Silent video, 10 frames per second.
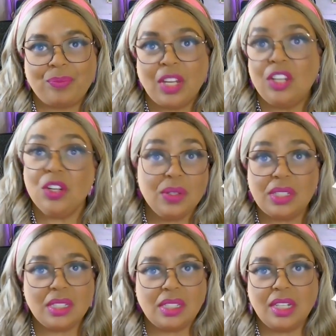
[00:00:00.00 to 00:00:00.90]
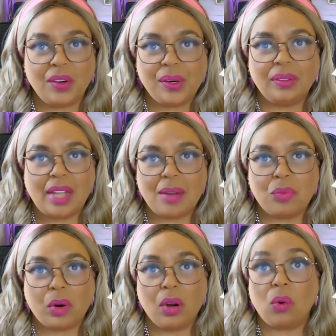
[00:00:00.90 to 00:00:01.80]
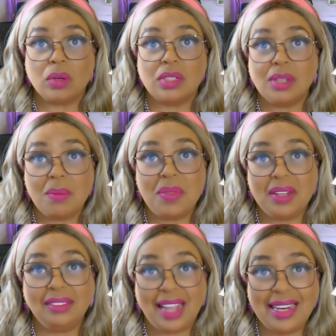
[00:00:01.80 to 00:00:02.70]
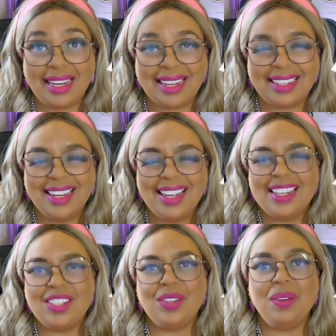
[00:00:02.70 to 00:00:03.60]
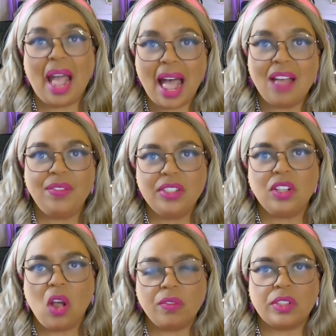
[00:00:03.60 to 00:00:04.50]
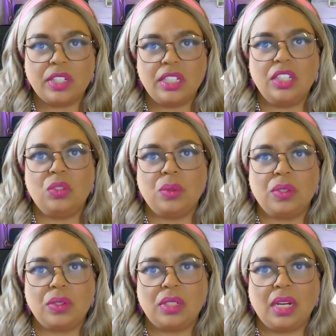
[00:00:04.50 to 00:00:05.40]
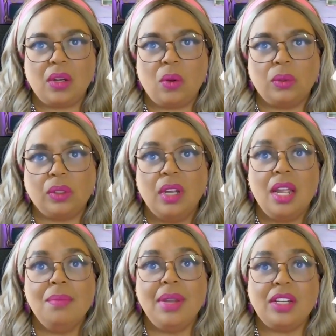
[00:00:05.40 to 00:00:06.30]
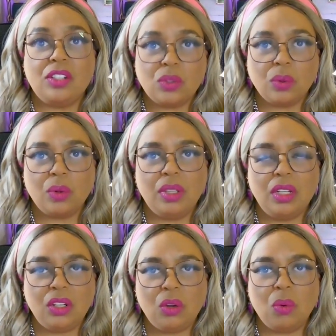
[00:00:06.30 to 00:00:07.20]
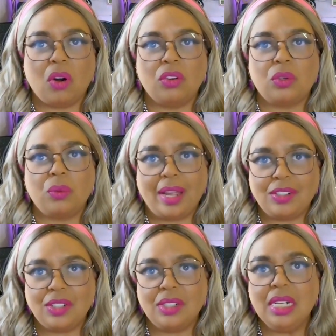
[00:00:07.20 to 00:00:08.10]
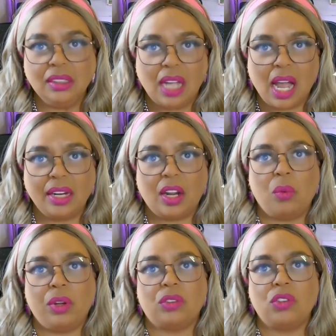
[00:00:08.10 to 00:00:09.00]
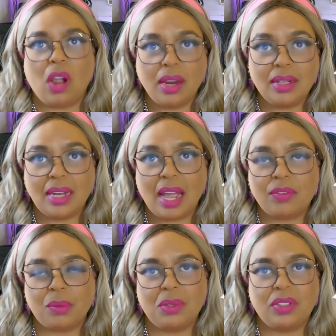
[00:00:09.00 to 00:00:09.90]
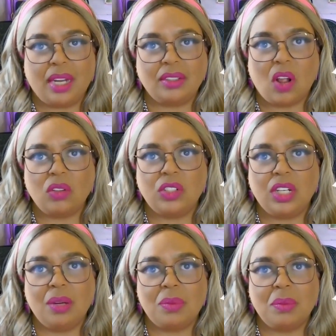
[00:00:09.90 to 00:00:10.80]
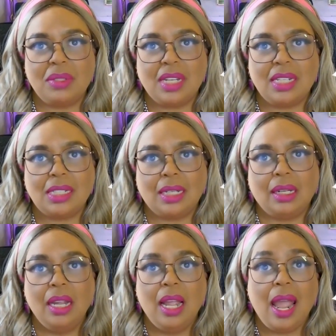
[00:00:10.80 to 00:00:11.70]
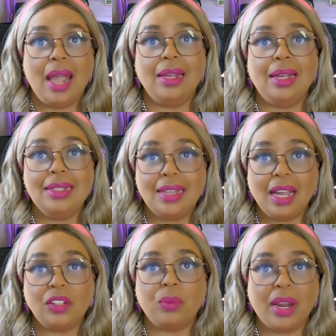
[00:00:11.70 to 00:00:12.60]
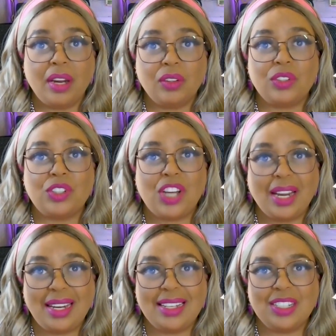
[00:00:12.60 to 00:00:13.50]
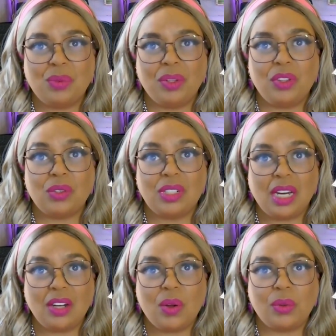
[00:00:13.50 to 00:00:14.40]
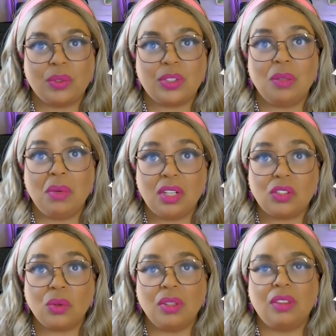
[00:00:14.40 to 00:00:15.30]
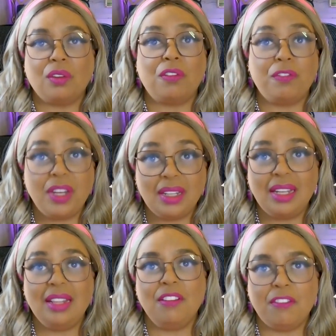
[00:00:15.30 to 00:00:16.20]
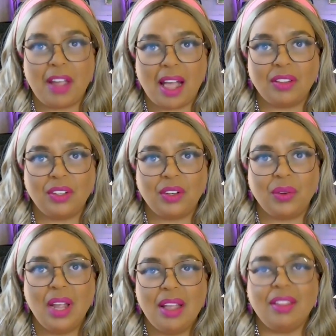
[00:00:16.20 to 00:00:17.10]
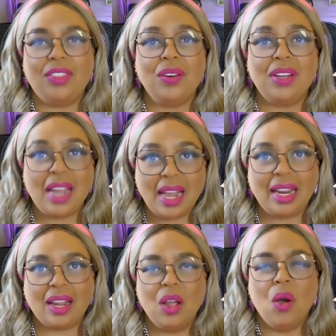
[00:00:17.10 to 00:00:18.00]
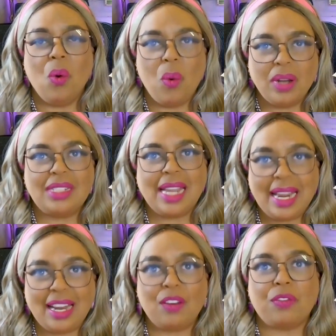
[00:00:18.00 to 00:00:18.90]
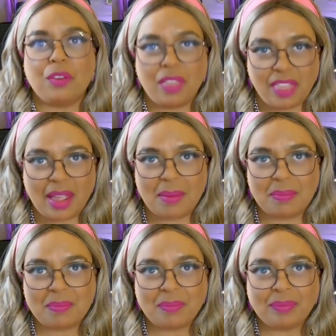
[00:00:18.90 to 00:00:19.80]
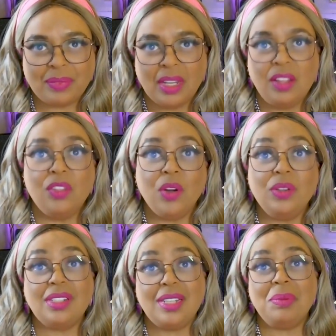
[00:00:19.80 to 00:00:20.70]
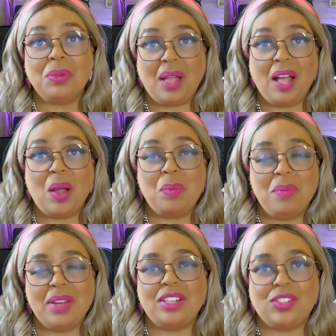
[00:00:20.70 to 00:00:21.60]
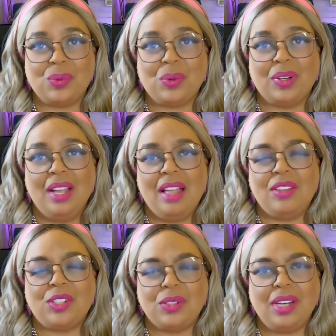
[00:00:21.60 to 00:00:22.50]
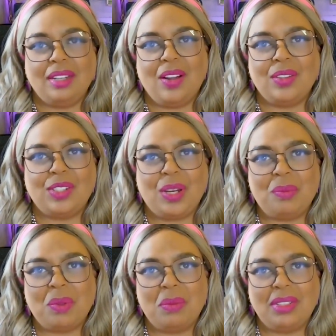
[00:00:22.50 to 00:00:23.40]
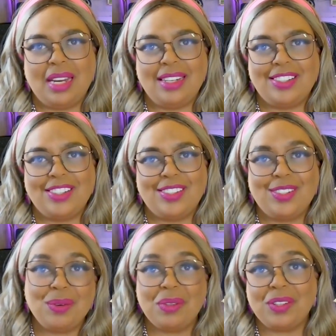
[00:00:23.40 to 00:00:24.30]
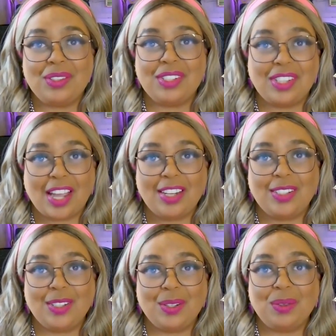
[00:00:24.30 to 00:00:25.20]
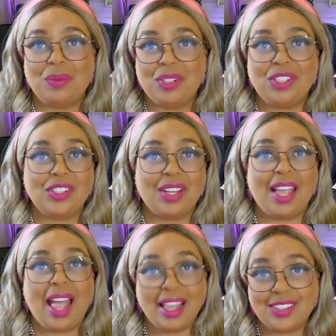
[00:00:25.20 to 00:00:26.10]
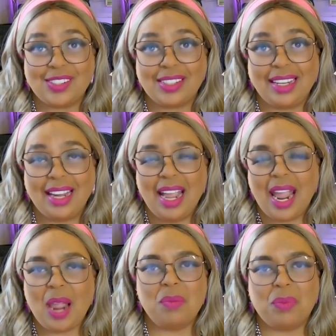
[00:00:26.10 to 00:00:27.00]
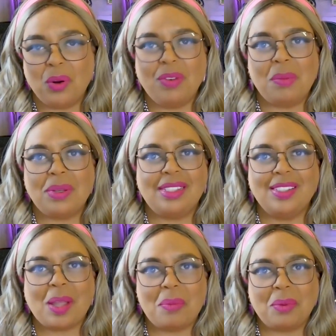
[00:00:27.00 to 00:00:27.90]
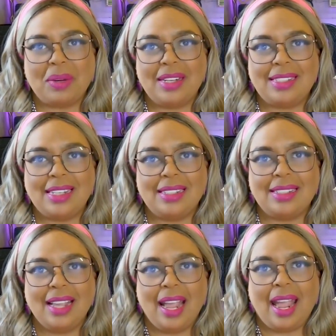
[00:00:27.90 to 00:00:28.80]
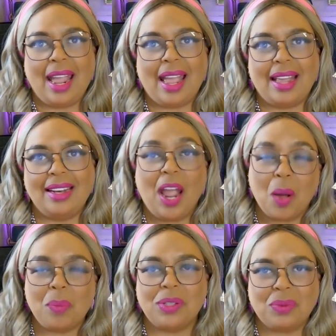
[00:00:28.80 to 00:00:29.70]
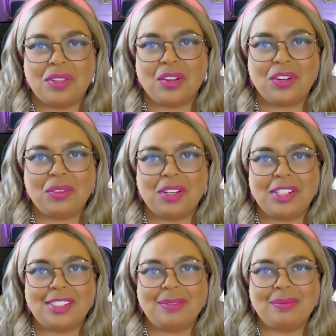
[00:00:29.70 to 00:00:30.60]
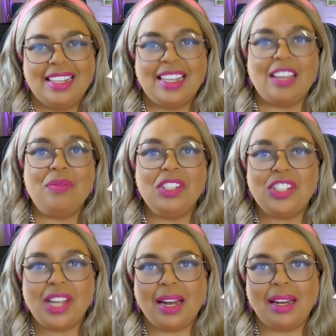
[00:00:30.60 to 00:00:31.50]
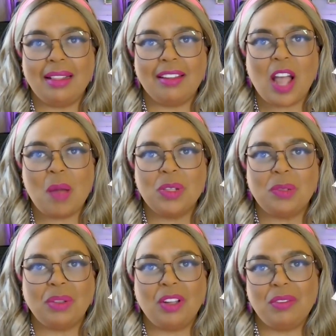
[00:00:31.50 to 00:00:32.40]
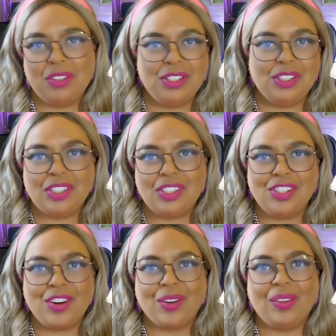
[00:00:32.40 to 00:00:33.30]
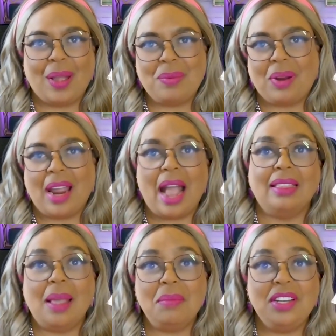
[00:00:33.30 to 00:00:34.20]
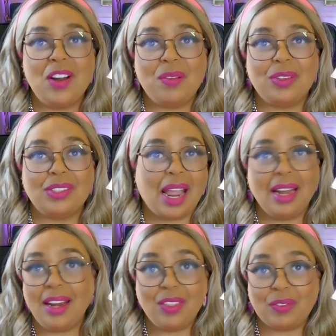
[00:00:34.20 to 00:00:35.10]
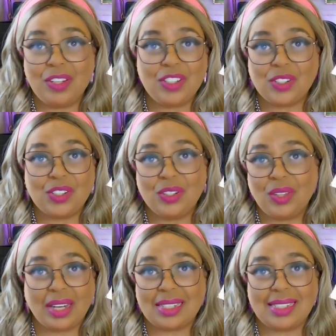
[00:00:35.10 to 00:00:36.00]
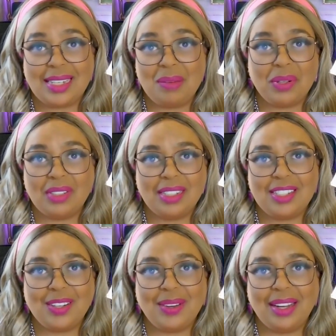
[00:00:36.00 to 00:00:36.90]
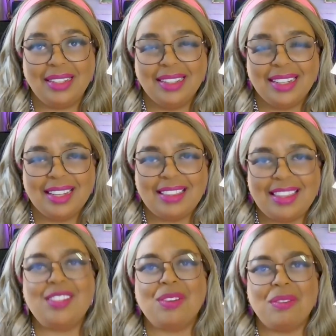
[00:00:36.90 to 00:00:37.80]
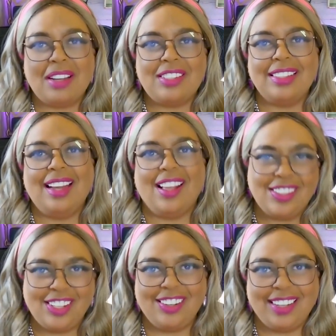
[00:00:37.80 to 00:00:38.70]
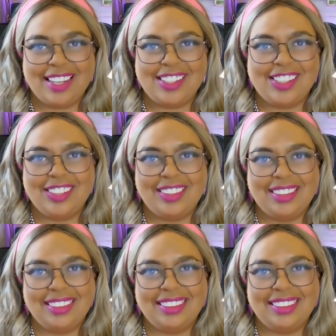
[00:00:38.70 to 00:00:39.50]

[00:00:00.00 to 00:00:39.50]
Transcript: Use the scenario library or something like it to have these conversations with your stakeholder. Make sure that you are directionally aligned on what you're trying to get from your technology implementation, and conduct regular check-ins with your stakeholders to make sure that they're feeling the value, that they're getting what's in it for them. Those tips will help make sure that your technology implementations do what they're designed to do, which is actually improve our business operations and help us with our careers. Give me a shout out in the comments below if you use the scenario library, and let me know if there's any other features you'd like to see built into it. Thanks for watching. I'll see you again soon.